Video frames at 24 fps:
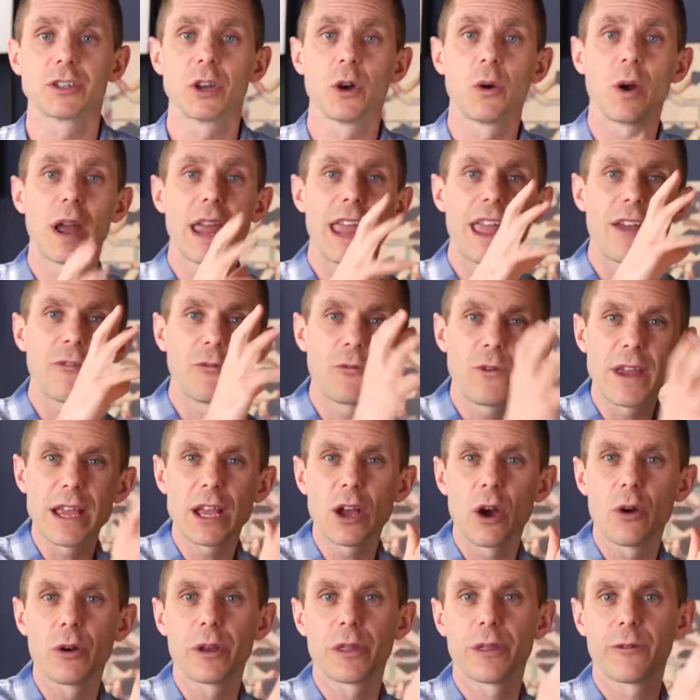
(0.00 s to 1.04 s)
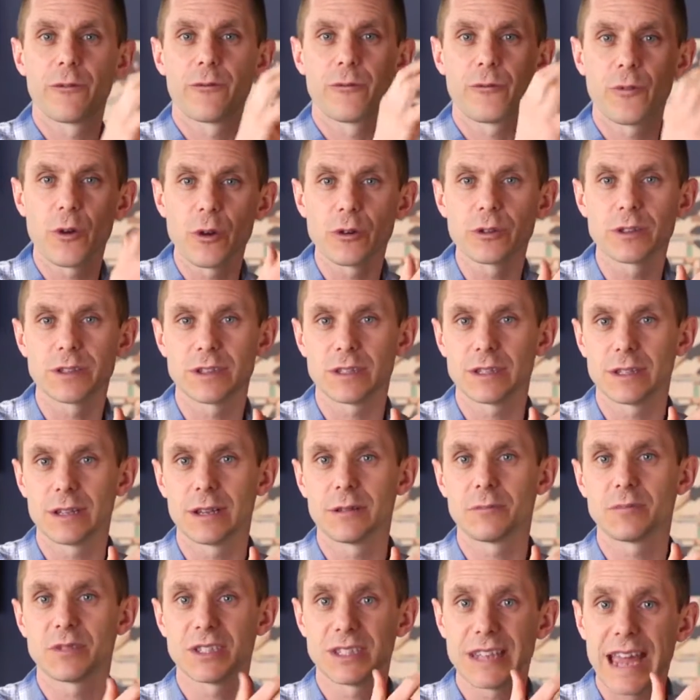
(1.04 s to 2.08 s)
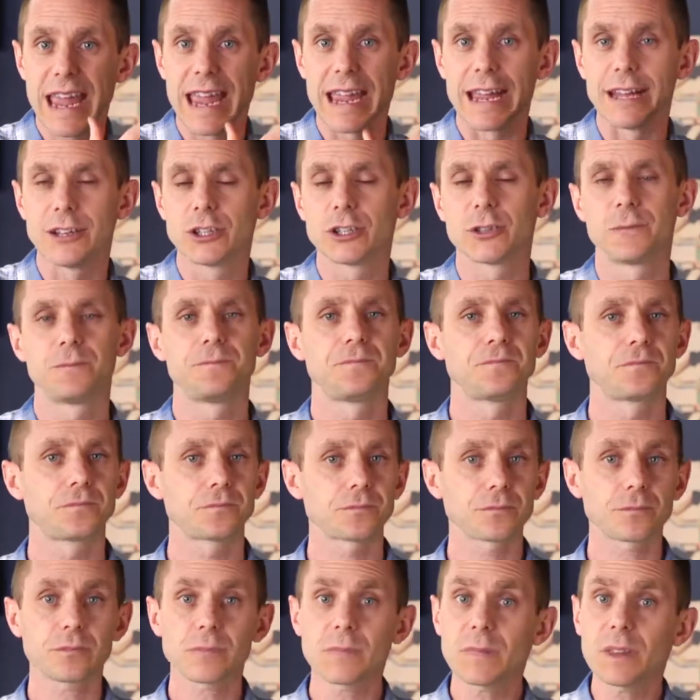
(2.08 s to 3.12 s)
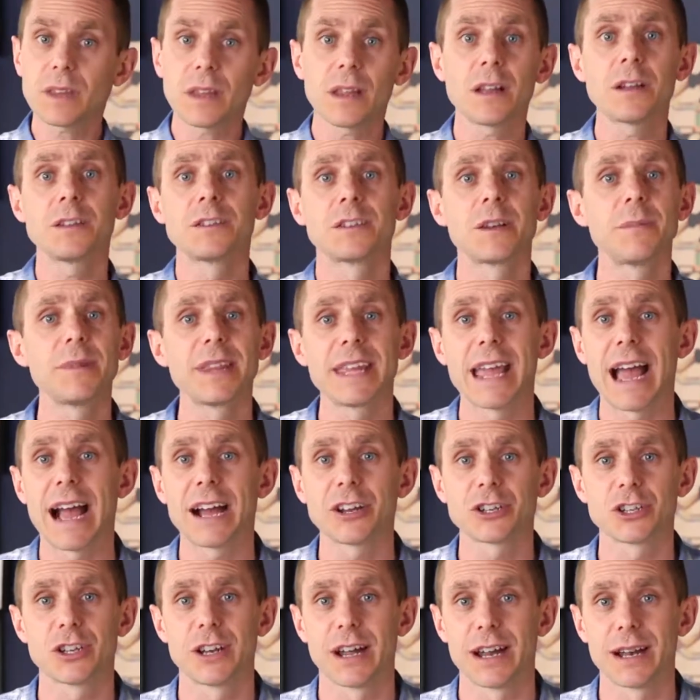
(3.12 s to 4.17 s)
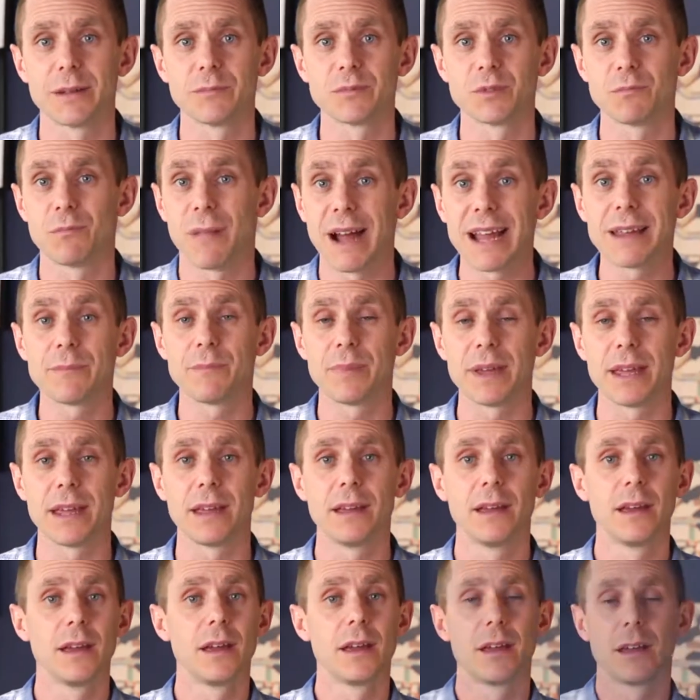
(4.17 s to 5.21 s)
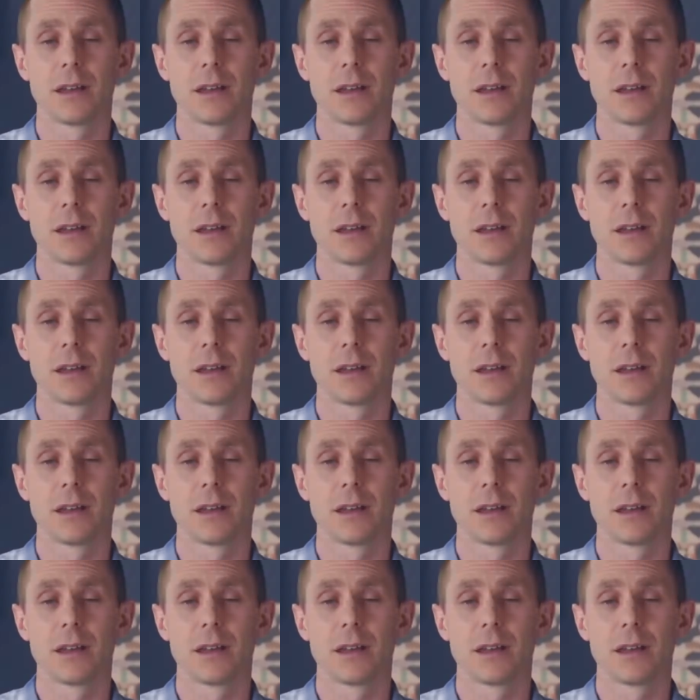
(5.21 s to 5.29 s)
So if we go to the first stage, some of the action items might be,